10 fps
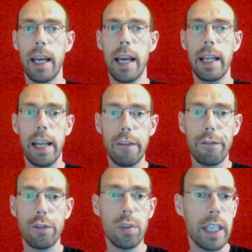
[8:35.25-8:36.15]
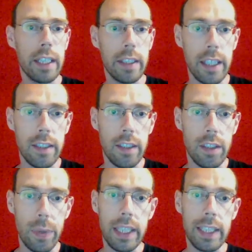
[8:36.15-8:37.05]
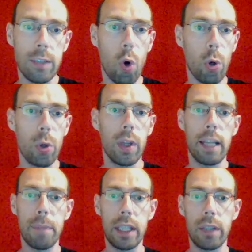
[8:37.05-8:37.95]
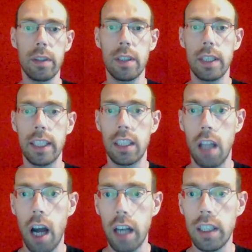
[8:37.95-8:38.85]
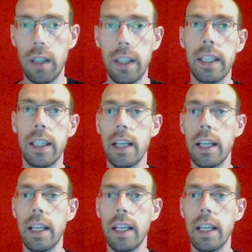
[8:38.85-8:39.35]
Therefore, international trade in oil and minerals is largely